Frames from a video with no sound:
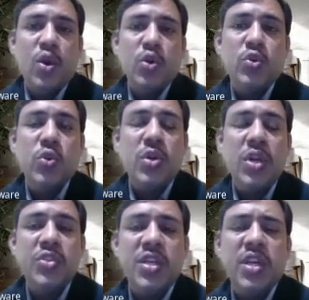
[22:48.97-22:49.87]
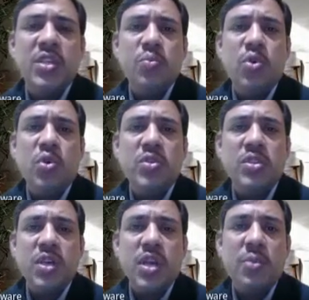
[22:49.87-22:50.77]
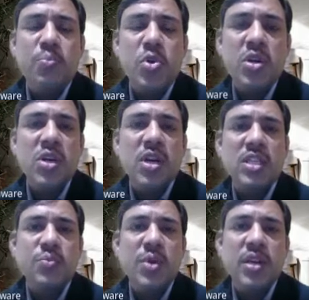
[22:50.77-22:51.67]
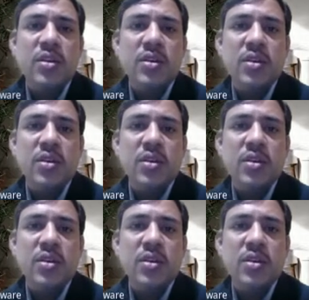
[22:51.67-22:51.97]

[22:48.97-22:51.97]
So testing is most important aspect